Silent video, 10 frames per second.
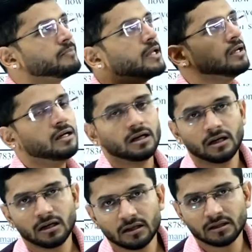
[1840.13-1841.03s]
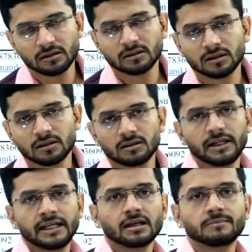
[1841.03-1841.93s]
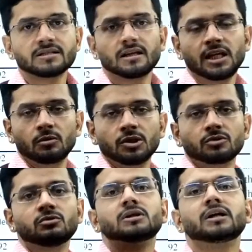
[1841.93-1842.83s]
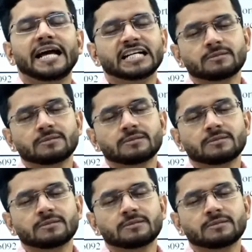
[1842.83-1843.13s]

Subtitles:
where the income is equal to